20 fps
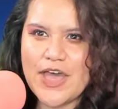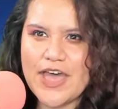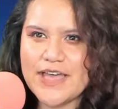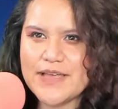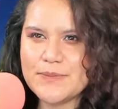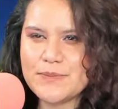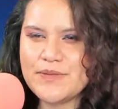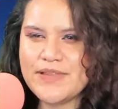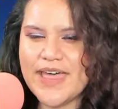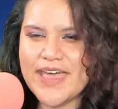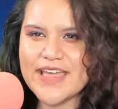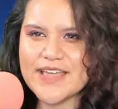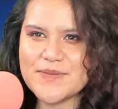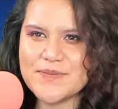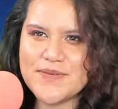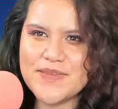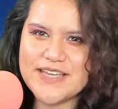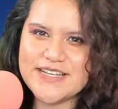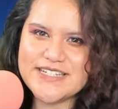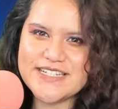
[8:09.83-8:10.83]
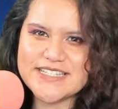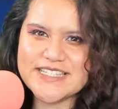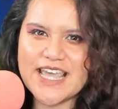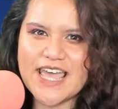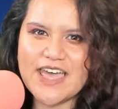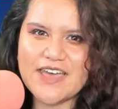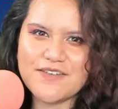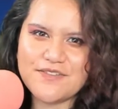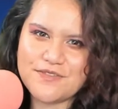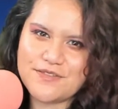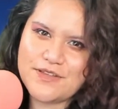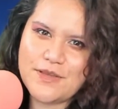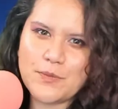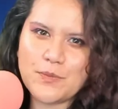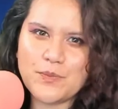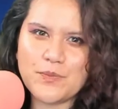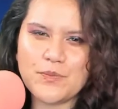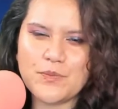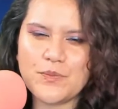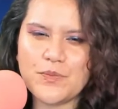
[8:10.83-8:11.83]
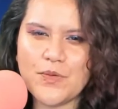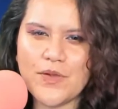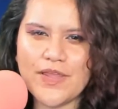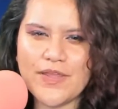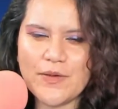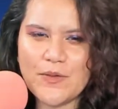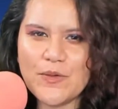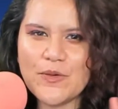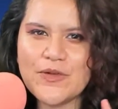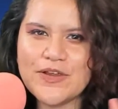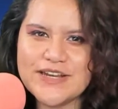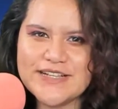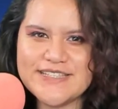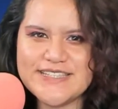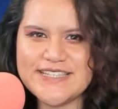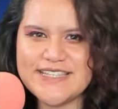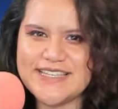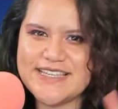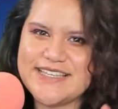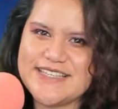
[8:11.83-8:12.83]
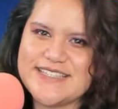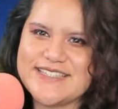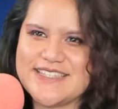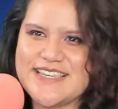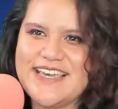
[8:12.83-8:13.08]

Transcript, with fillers: Black mages have priorities.